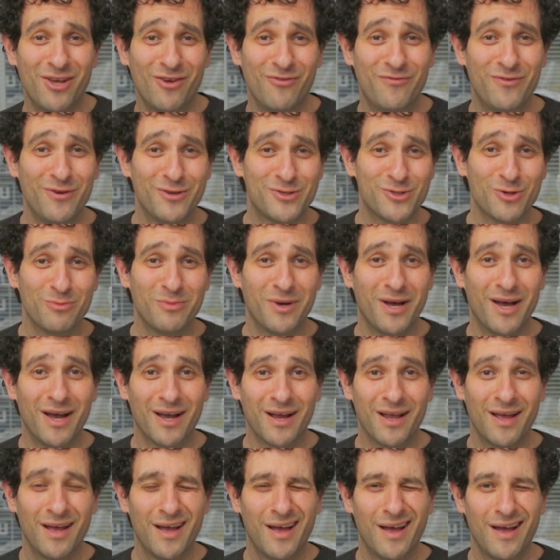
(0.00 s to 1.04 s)
new future
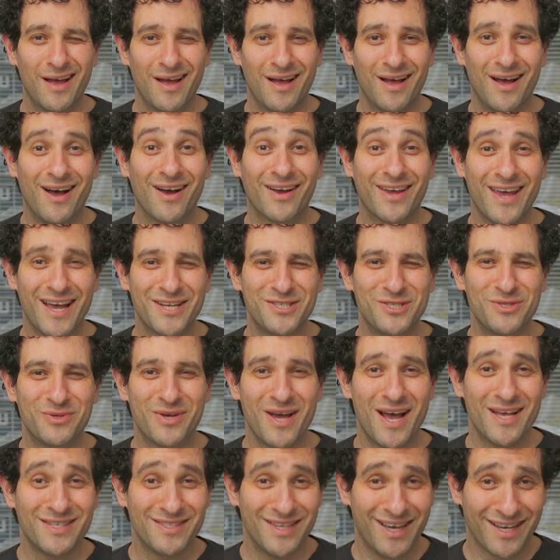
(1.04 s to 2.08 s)
mug. I'll catch
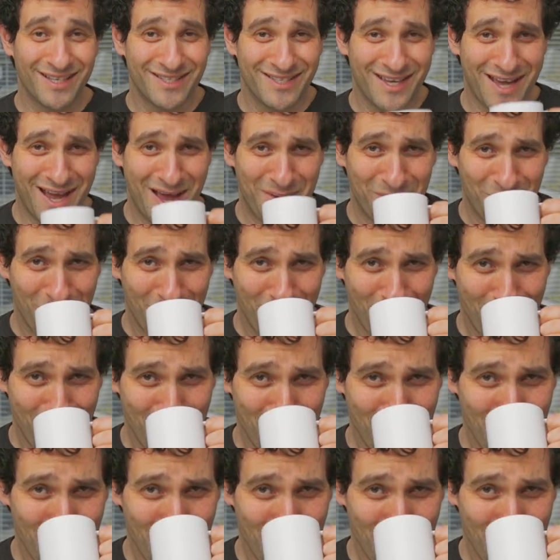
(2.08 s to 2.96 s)
you guys next time.